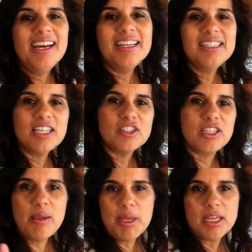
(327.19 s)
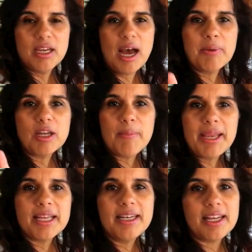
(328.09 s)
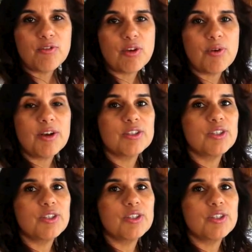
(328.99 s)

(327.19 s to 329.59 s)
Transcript: and he says, gimme, I'm going to make an electric grater.